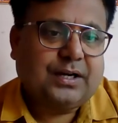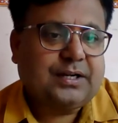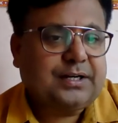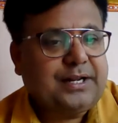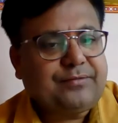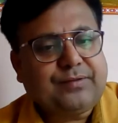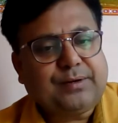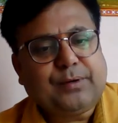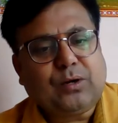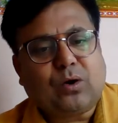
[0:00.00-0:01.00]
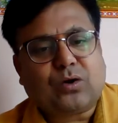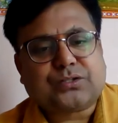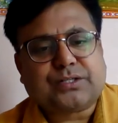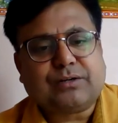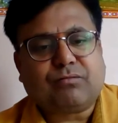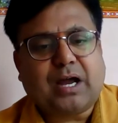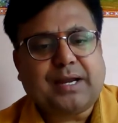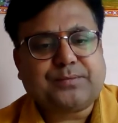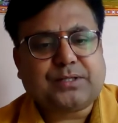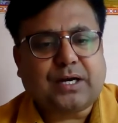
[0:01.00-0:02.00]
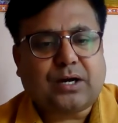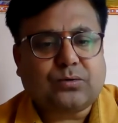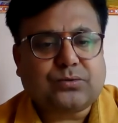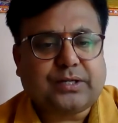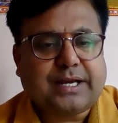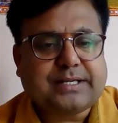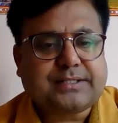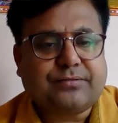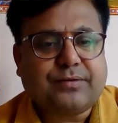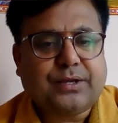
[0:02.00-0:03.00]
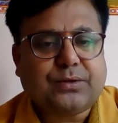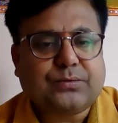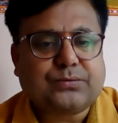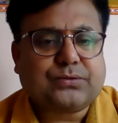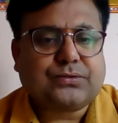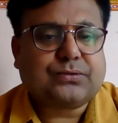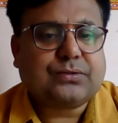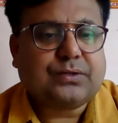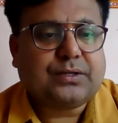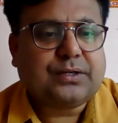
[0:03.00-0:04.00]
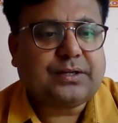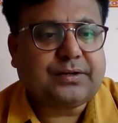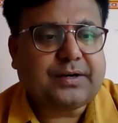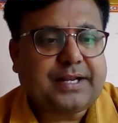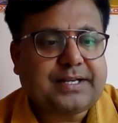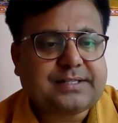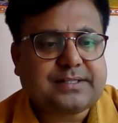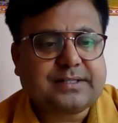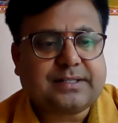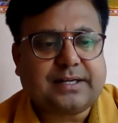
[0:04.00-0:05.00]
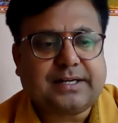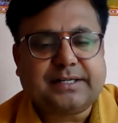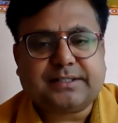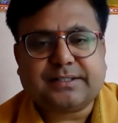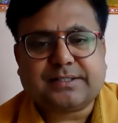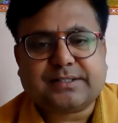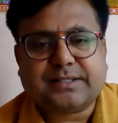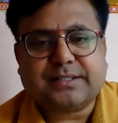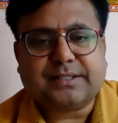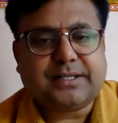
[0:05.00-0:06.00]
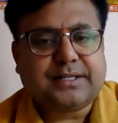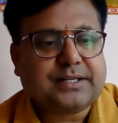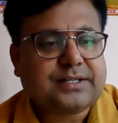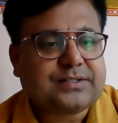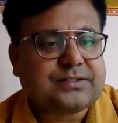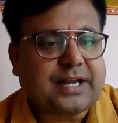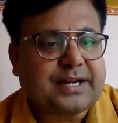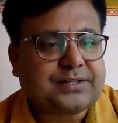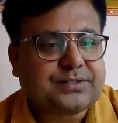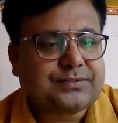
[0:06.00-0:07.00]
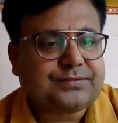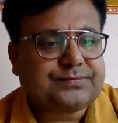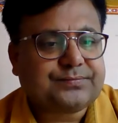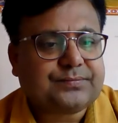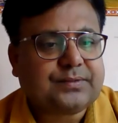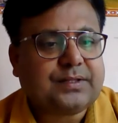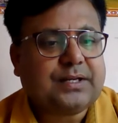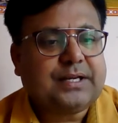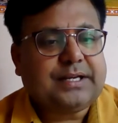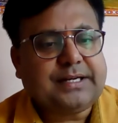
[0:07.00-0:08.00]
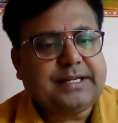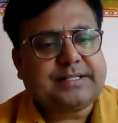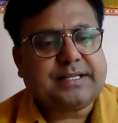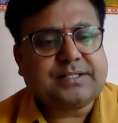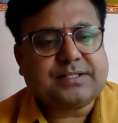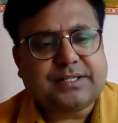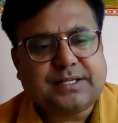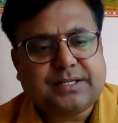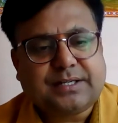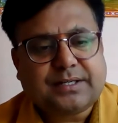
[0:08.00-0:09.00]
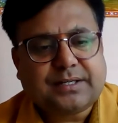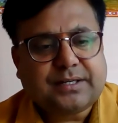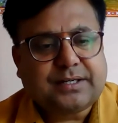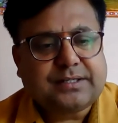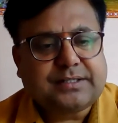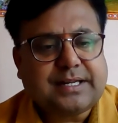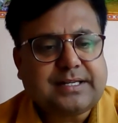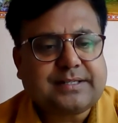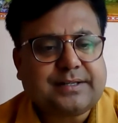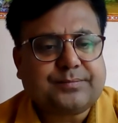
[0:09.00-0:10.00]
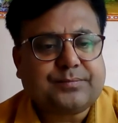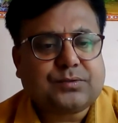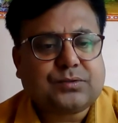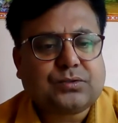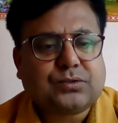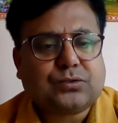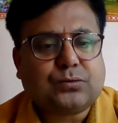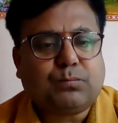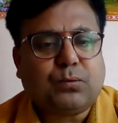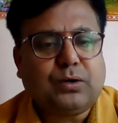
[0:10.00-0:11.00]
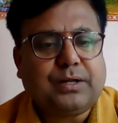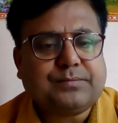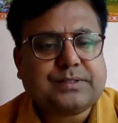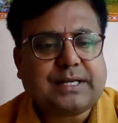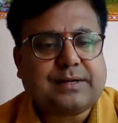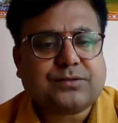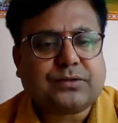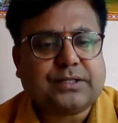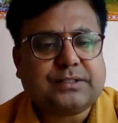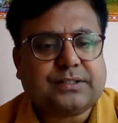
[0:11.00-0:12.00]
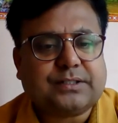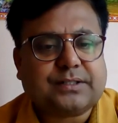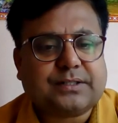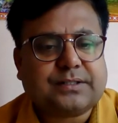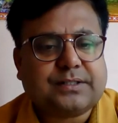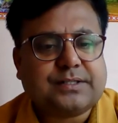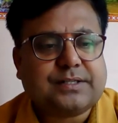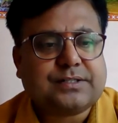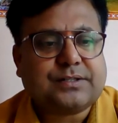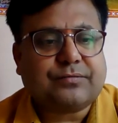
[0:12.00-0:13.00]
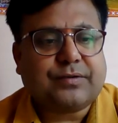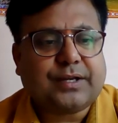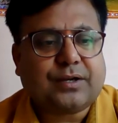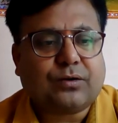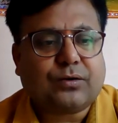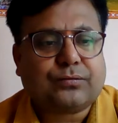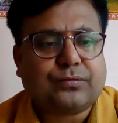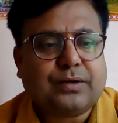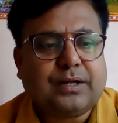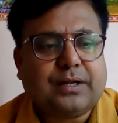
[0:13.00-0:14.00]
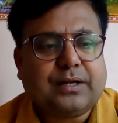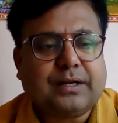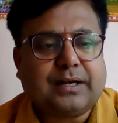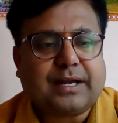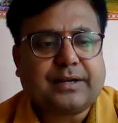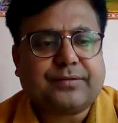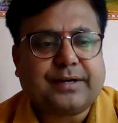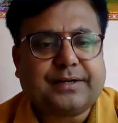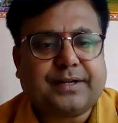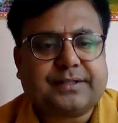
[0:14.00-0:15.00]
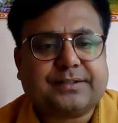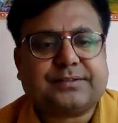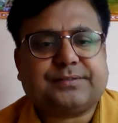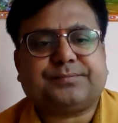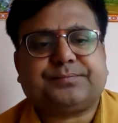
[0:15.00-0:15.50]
Her name will be lost and wiped out as the waves erase the letters in the sand. In essence, she tells him to pull himself together. This is the way of life and death.